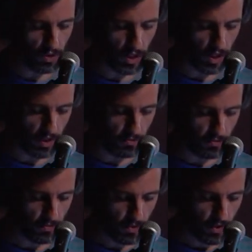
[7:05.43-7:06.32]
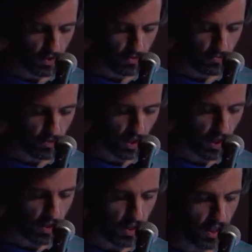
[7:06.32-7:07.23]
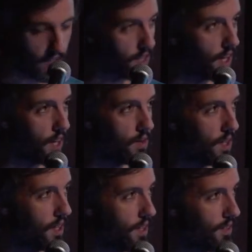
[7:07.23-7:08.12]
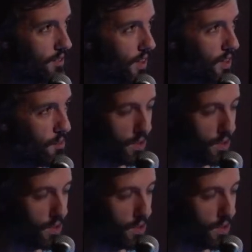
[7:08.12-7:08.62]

look at him. They are naked now and very